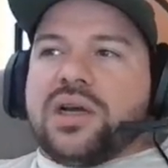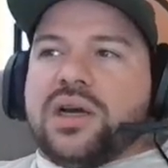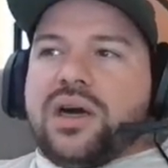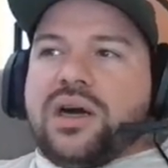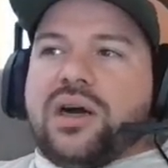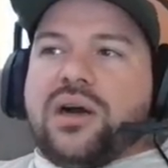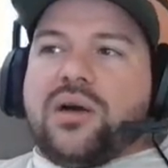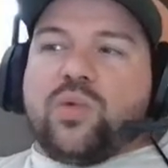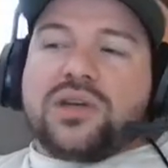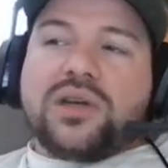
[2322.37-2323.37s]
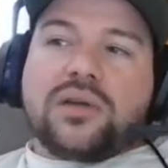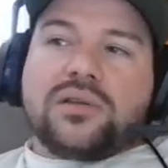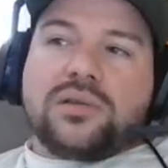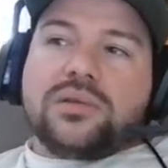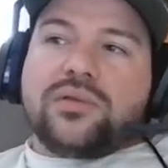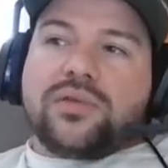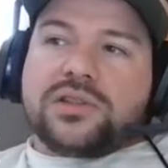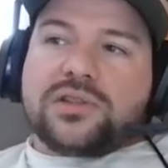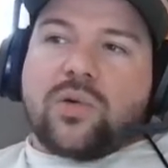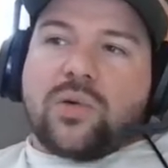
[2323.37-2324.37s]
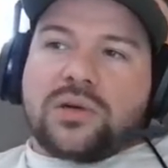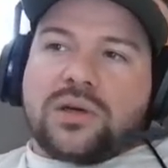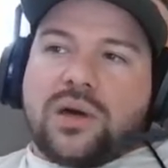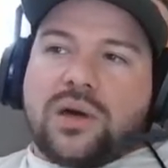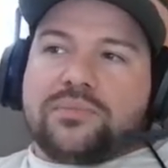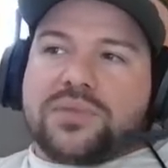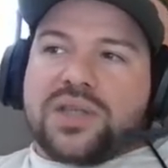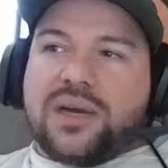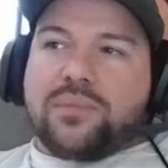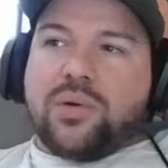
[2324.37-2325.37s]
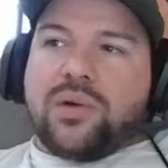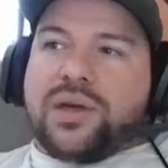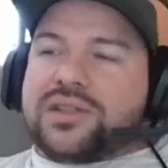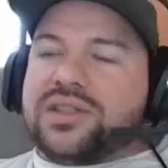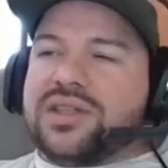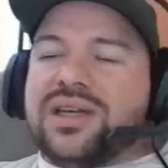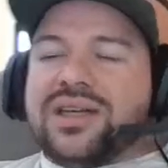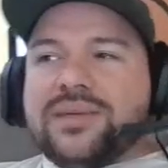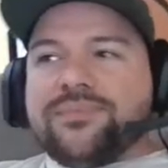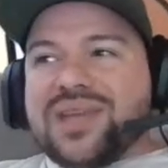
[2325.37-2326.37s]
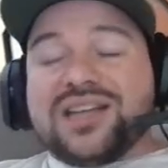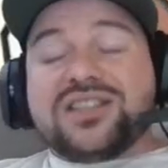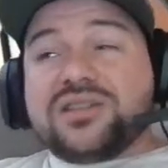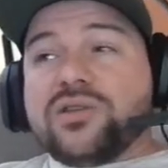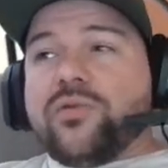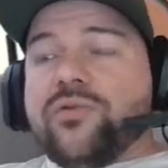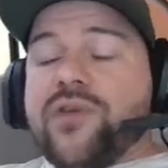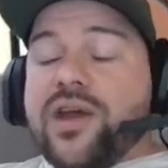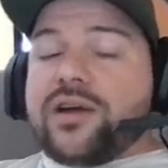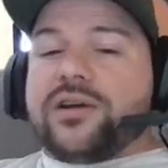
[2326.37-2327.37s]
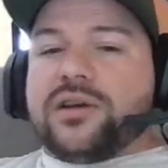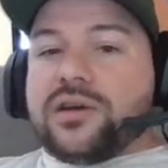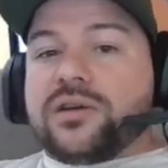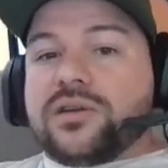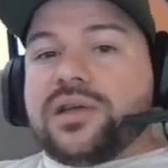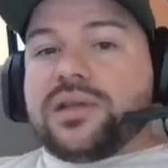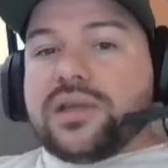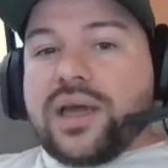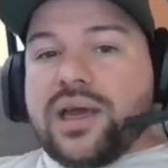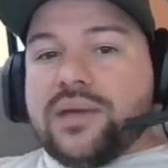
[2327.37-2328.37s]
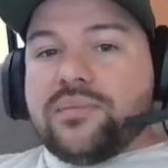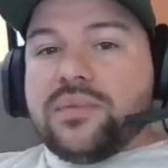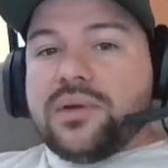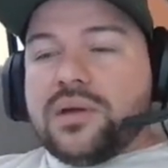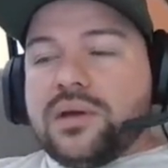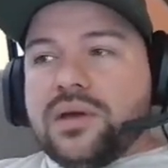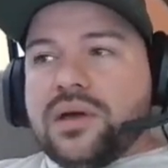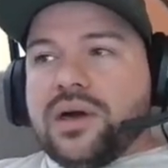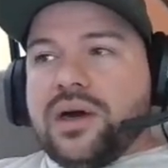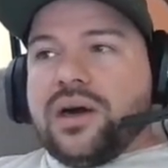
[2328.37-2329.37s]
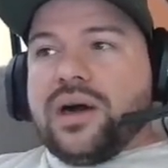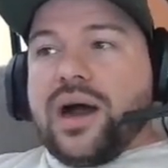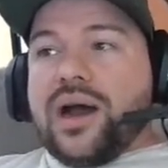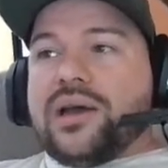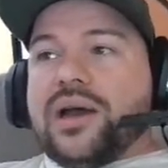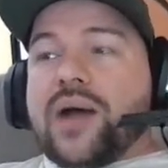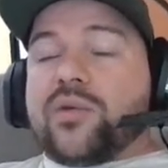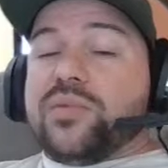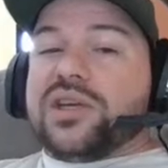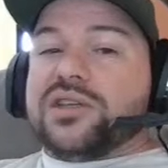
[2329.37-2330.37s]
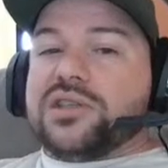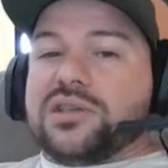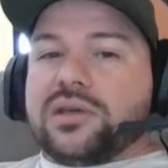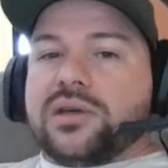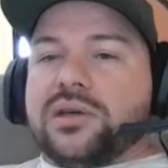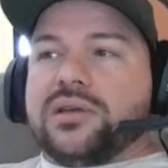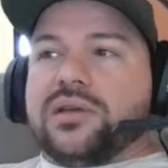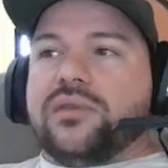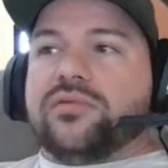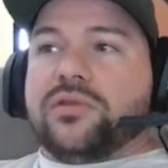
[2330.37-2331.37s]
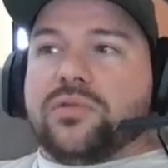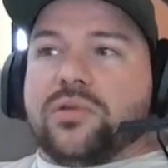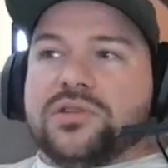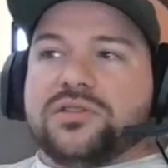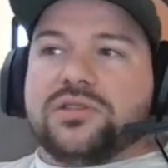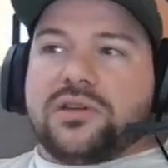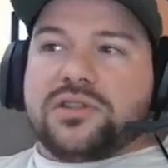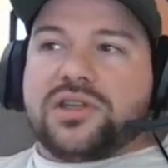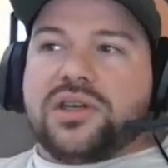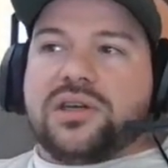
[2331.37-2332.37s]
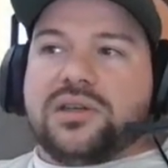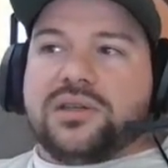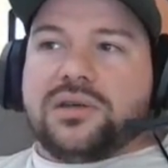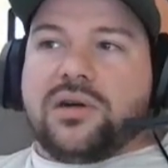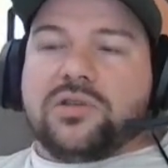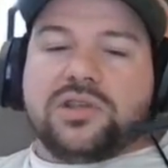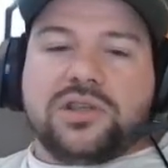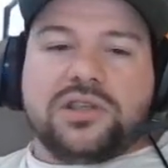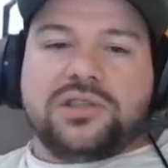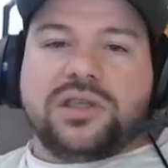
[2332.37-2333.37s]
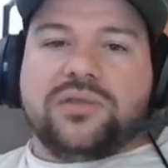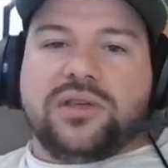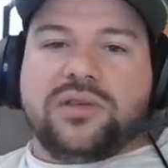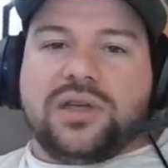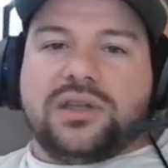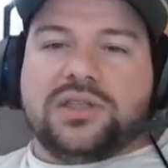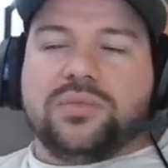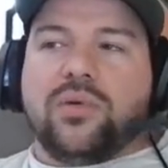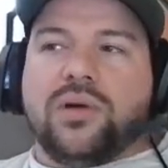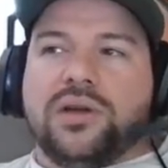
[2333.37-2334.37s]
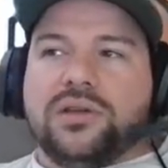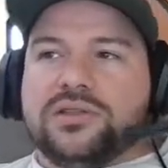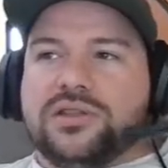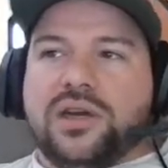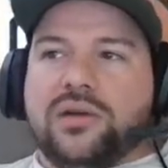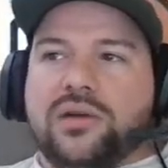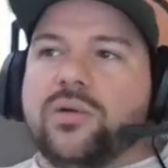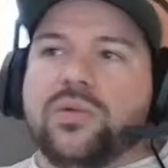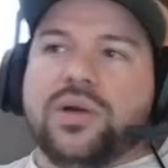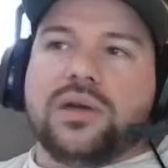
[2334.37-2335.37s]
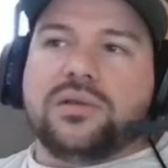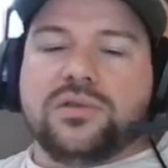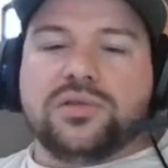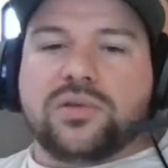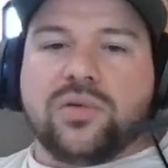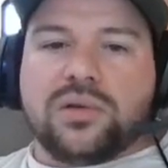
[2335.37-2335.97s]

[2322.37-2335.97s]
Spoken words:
We're now through the first quarter, up 10 points. It's still very early in the game. I would be concerned if LaFleur starts getting ultra conservative at this point, saying, "Oh, we got a 2-score